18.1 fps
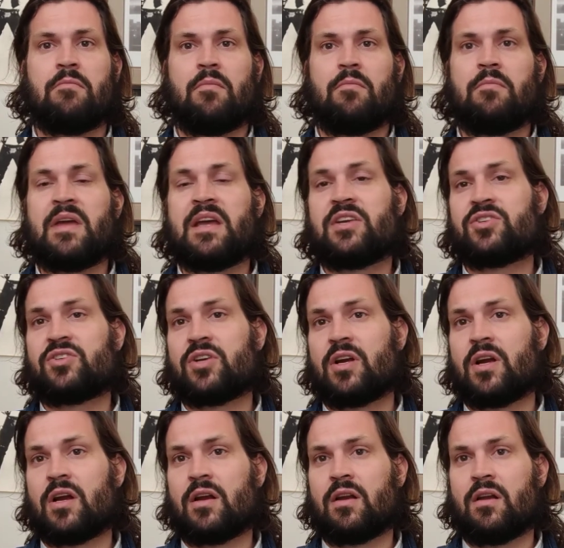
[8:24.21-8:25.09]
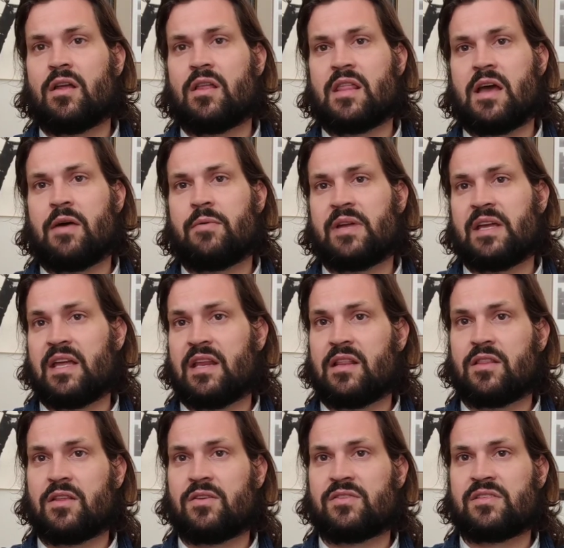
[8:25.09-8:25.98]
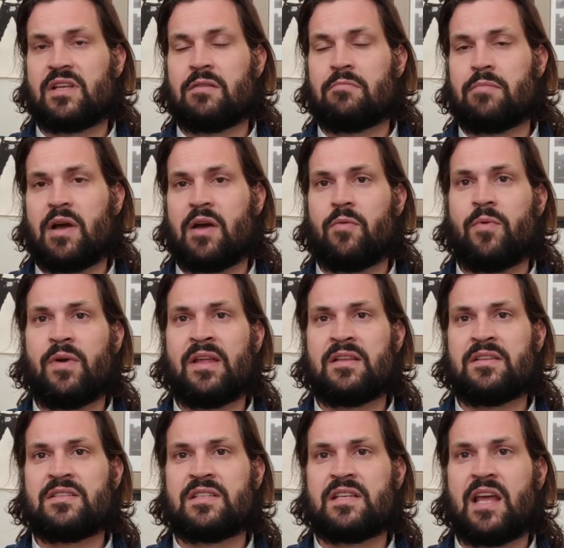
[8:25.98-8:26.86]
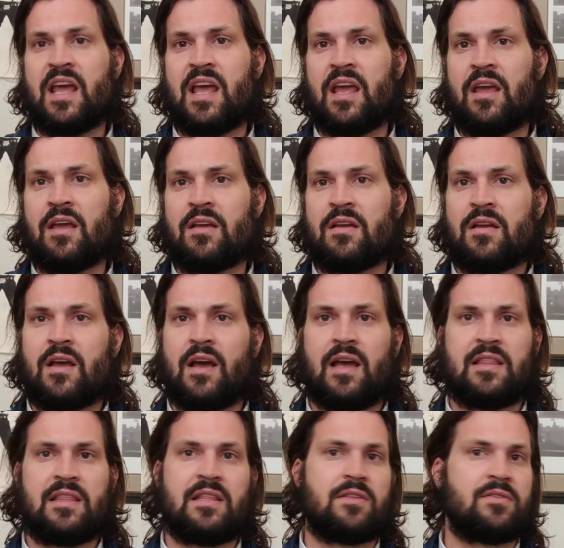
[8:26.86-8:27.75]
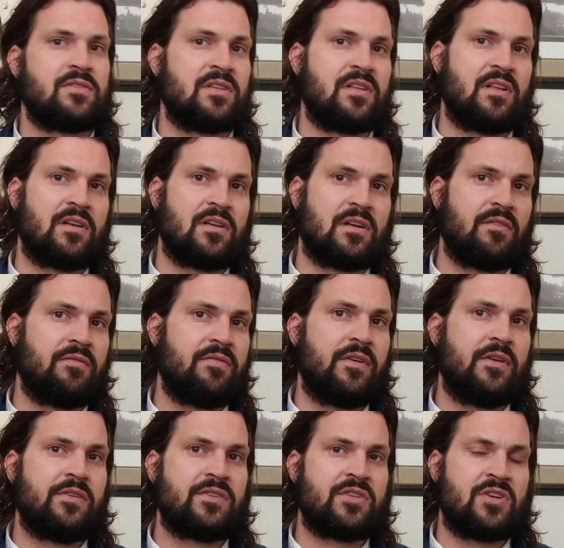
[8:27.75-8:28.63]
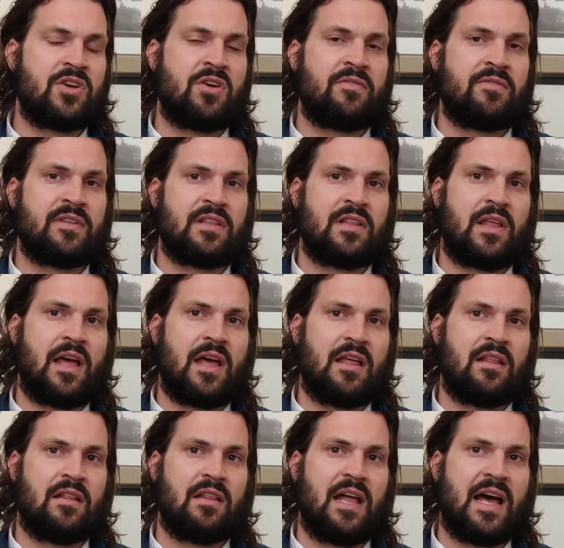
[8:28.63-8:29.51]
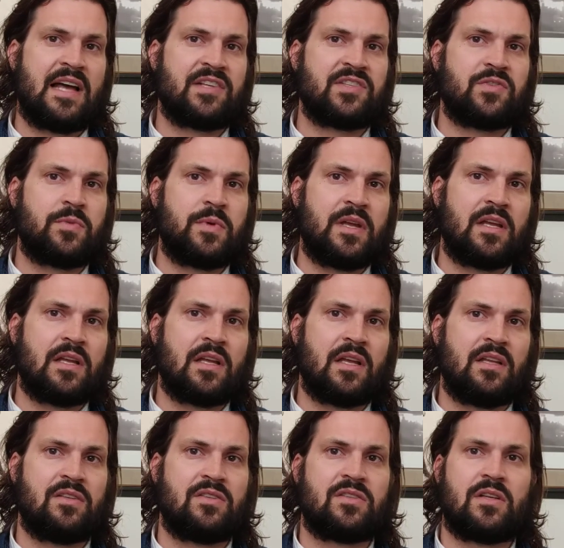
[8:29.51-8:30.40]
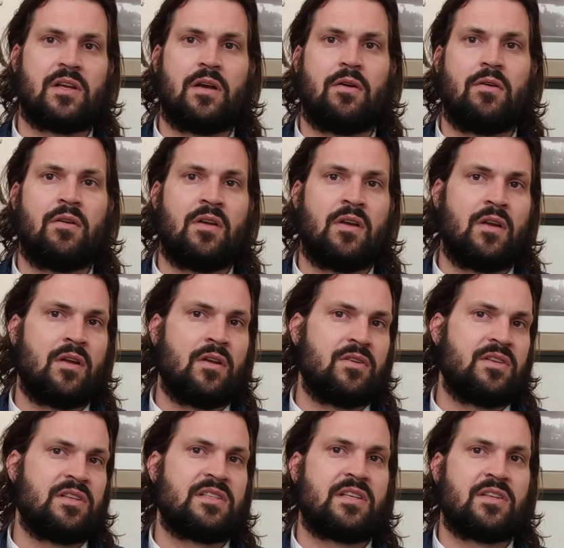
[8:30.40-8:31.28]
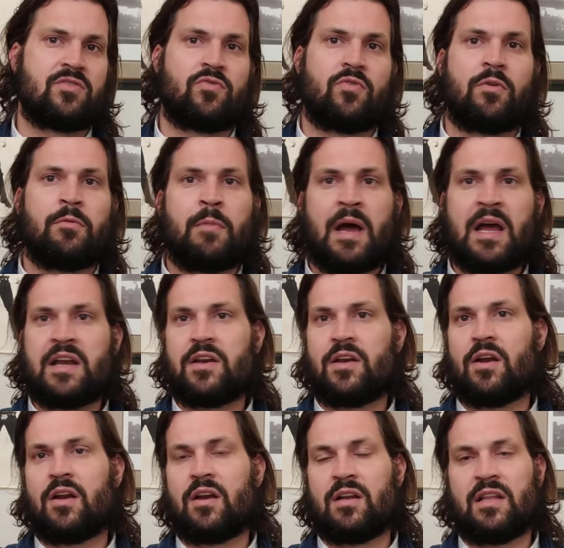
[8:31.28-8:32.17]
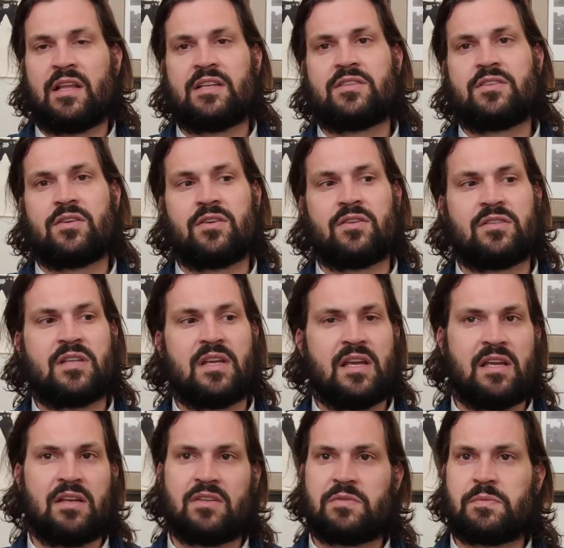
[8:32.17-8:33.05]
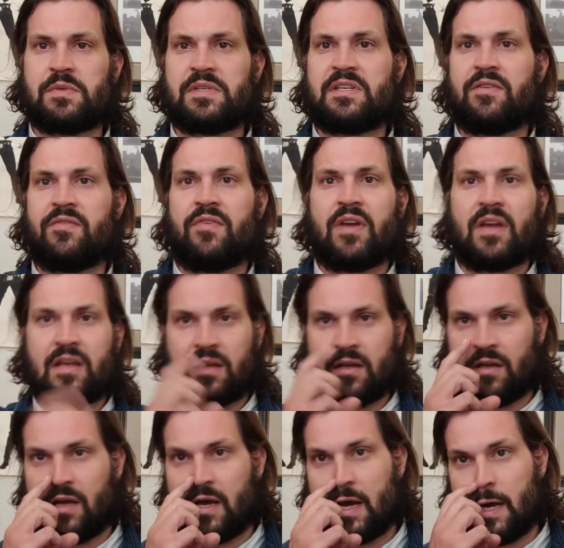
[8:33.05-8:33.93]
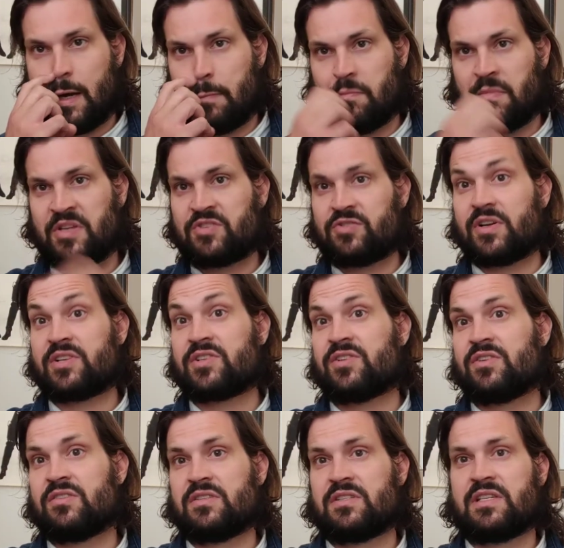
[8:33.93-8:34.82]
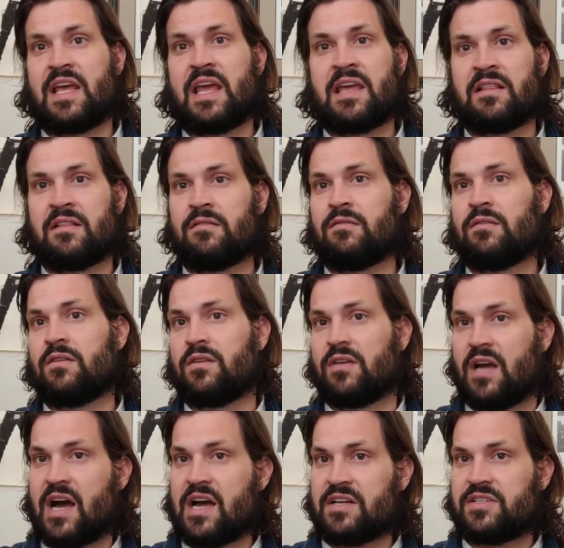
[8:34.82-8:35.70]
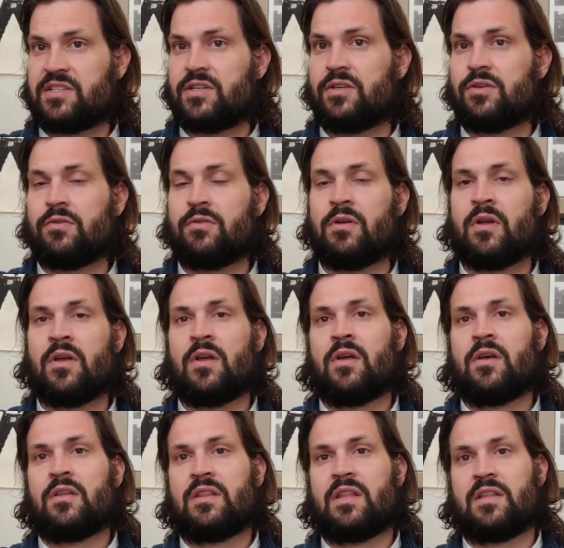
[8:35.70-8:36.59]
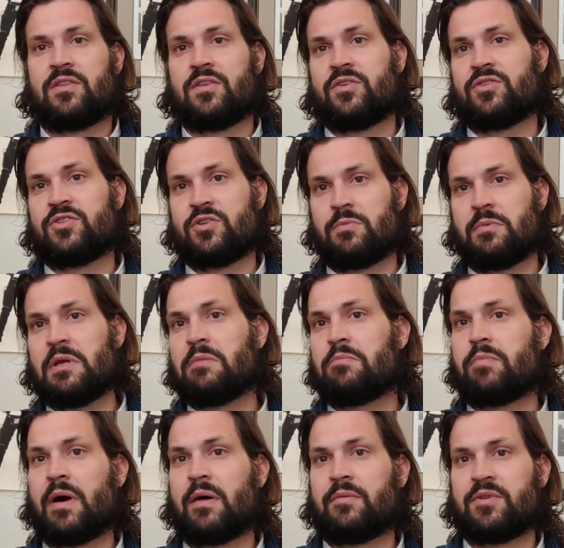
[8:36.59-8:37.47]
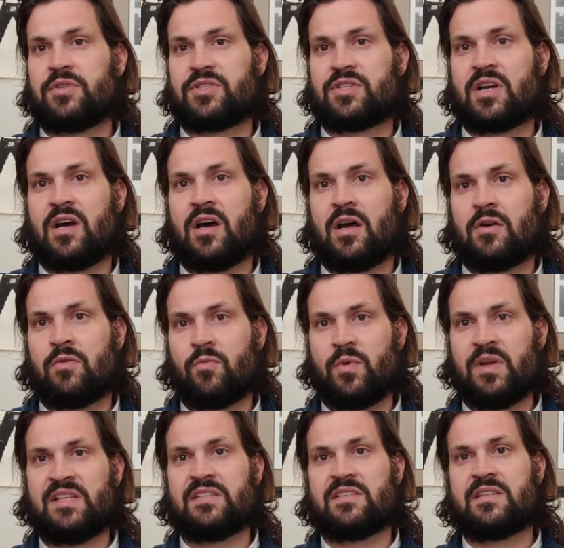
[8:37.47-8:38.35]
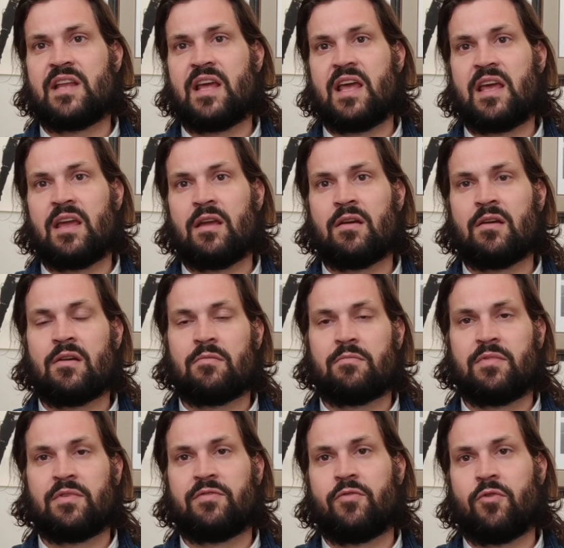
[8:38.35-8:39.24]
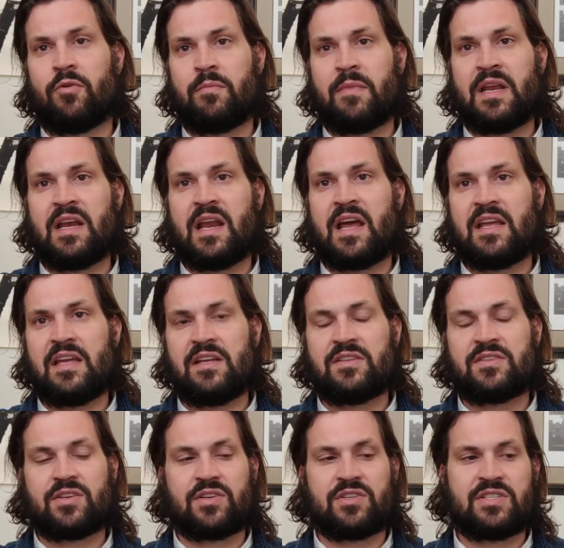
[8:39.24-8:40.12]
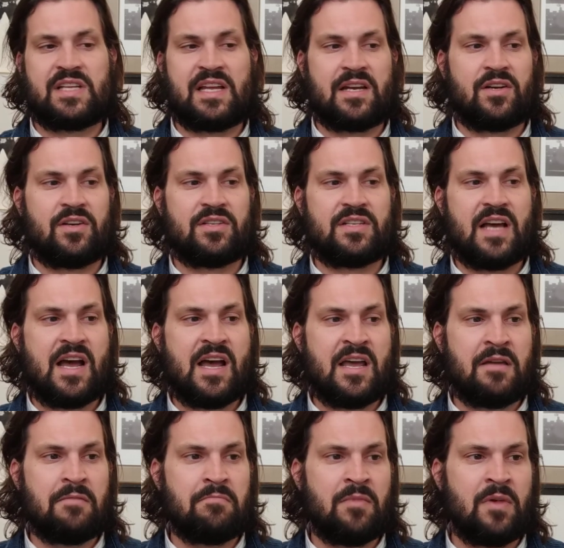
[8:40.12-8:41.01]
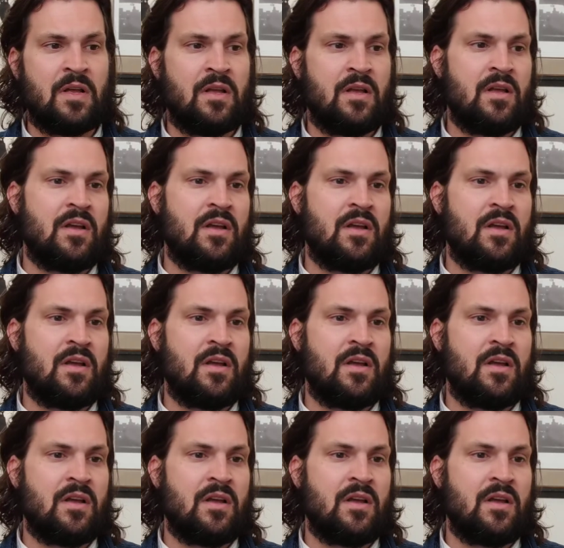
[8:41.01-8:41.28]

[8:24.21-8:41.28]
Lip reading: make sure that we get those in by Wednesday. I think there's a little confusion over that last week, and so just as a reminder, unless there's a specific instruction saying not to, that those should be published on Wednesday before midnight Eastern Standard Time.